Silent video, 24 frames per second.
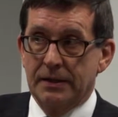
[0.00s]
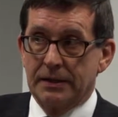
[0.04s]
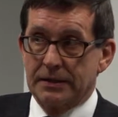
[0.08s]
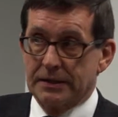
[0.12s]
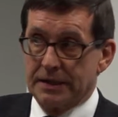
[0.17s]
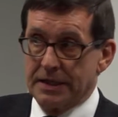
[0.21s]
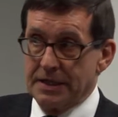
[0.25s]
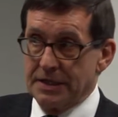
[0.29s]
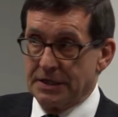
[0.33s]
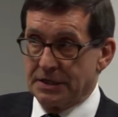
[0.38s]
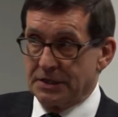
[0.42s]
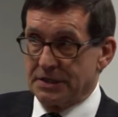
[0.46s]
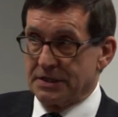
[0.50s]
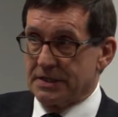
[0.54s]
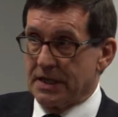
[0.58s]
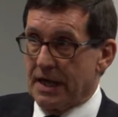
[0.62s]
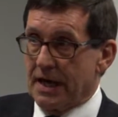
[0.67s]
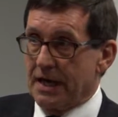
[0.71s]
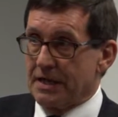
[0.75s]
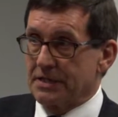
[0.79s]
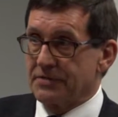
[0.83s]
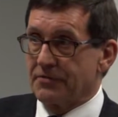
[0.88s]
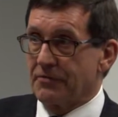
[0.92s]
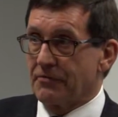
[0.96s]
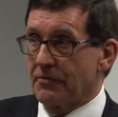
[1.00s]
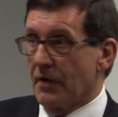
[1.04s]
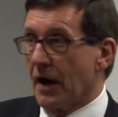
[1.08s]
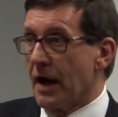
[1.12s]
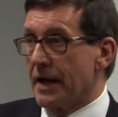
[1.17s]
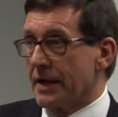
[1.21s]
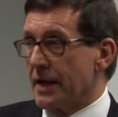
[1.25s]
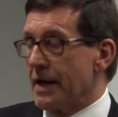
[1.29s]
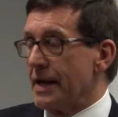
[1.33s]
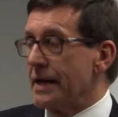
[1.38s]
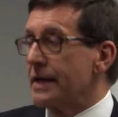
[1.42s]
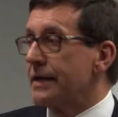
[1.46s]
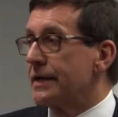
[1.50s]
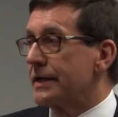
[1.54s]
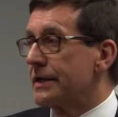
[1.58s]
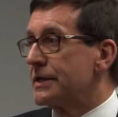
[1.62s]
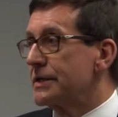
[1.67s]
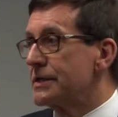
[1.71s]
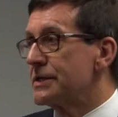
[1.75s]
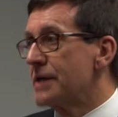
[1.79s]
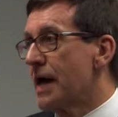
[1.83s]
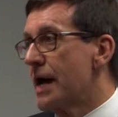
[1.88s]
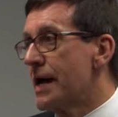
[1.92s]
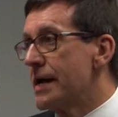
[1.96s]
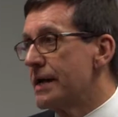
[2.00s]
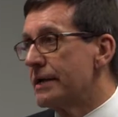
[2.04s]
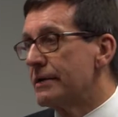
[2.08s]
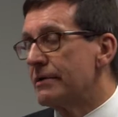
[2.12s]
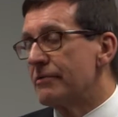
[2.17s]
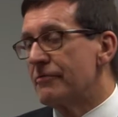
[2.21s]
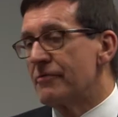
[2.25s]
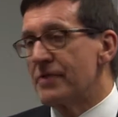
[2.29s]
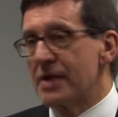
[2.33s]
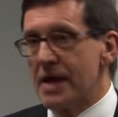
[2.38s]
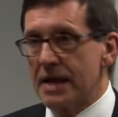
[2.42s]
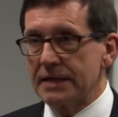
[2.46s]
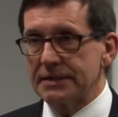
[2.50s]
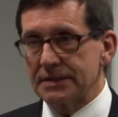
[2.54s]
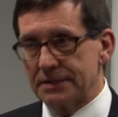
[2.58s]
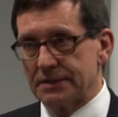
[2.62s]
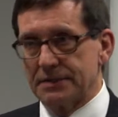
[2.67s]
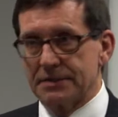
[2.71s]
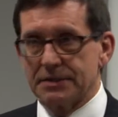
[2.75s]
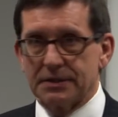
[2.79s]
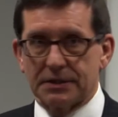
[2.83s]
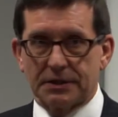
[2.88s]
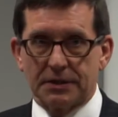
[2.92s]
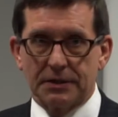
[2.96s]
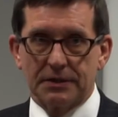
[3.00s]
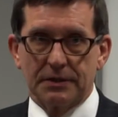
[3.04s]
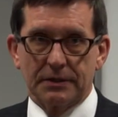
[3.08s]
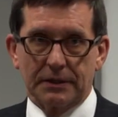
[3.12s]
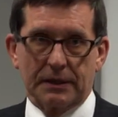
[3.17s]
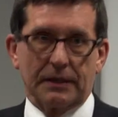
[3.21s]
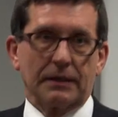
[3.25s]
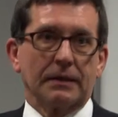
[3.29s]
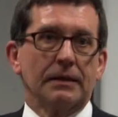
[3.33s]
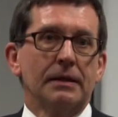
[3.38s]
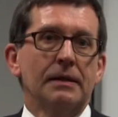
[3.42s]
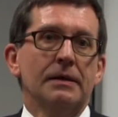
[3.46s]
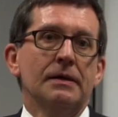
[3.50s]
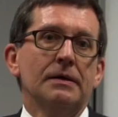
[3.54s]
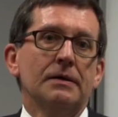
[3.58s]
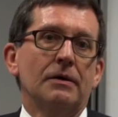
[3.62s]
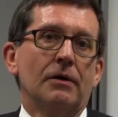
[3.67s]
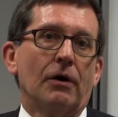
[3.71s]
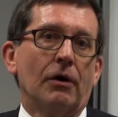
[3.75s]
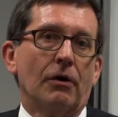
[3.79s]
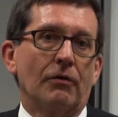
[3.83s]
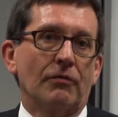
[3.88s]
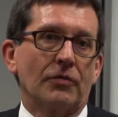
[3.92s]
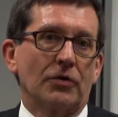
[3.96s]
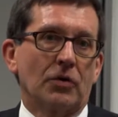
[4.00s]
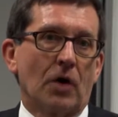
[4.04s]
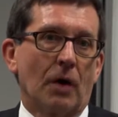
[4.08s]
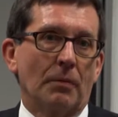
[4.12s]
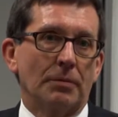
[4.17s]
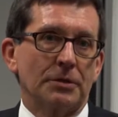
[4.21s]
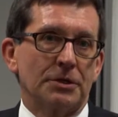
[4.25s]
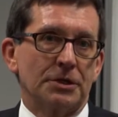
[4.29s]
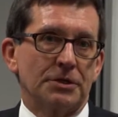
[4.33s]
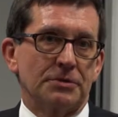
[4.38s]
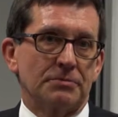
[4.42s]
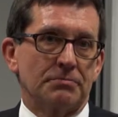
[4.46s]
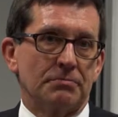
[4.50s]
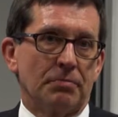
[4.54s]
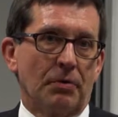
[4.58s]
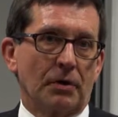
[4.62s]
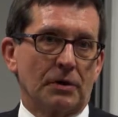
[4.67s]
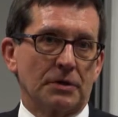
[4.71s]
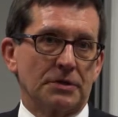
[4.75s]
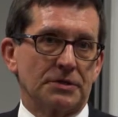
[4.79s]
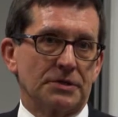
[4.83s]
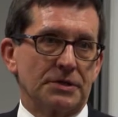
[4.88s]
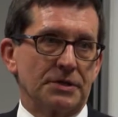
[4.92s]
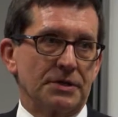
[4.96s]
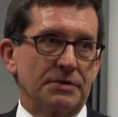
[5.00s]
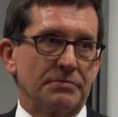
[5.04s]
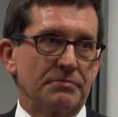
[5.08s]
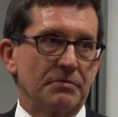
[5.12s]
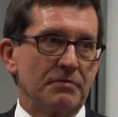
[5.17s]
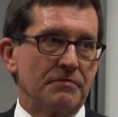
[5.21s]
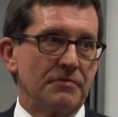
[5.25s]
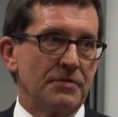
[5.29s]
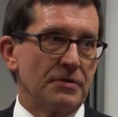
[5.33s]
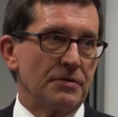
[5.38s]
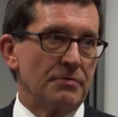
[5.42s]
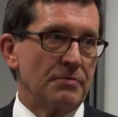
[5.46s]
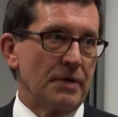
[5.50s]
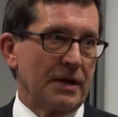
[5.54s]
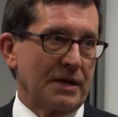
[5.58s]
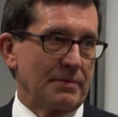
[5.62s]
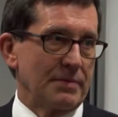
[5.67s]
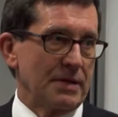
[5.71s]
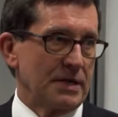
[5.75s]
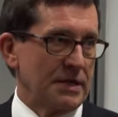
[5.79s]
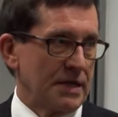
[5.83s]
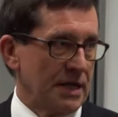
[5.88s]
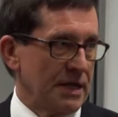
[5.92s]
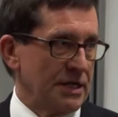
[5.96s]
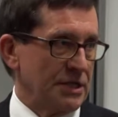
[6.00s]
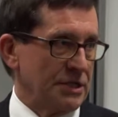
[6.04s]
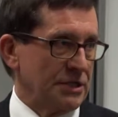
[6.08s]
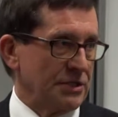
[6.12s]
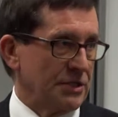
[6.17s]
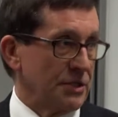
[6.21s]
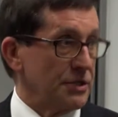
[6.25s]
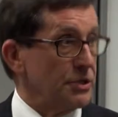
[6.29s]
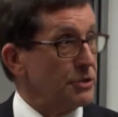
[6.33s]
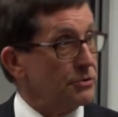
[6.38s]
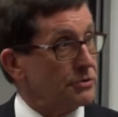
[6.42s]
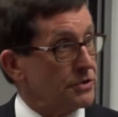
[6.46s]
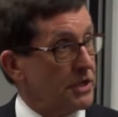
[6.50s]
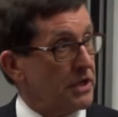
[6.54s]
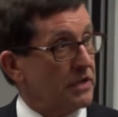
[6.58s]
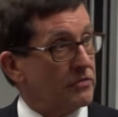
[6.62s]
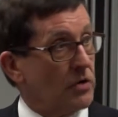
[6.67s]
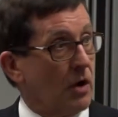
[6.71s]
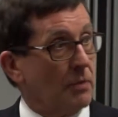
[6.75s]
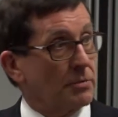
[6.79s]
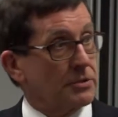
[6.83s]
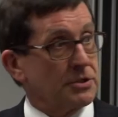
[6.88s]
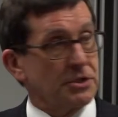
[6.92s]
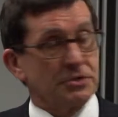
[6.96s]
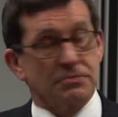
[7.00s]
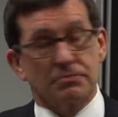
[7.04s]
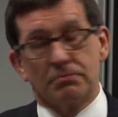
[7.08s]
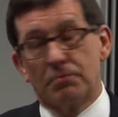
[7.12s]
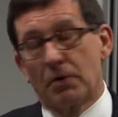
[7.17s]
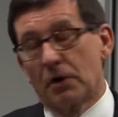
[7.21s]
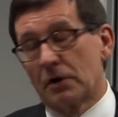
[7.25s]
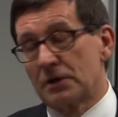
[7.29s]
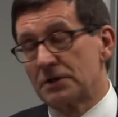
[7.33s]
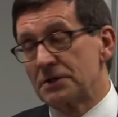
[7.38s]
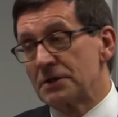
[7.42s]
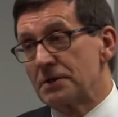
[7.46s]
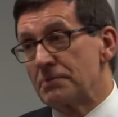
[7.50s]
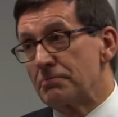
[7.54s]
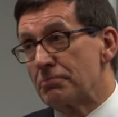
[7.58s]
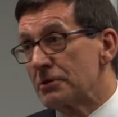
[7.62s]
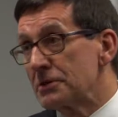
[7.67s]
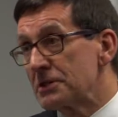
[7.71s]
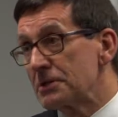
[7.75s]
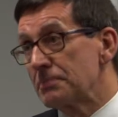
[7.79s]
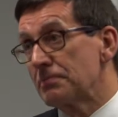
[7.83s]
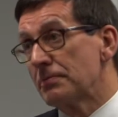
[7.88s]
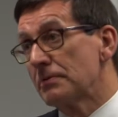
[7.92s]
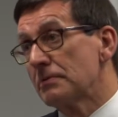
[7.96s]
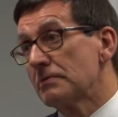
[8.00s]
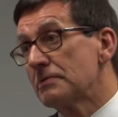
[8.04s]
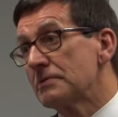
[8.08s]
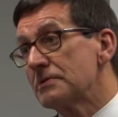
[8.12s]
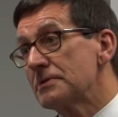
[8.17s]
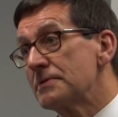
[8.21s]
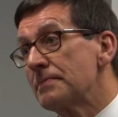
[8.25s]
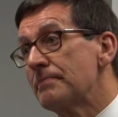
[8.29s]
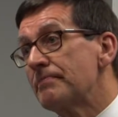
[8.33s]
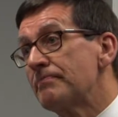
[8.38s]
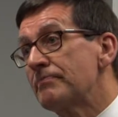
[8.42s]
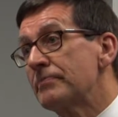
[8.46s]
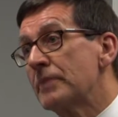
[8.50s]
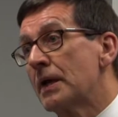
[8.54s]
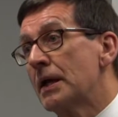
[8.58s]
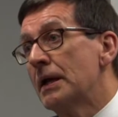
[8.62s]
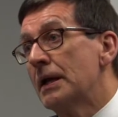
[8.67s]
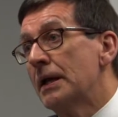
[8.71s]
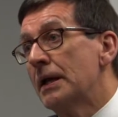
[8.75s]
leaders last Friday contained the essence, the kernel, of the Competition Policy Review recommendations. A new set of competition policy principles,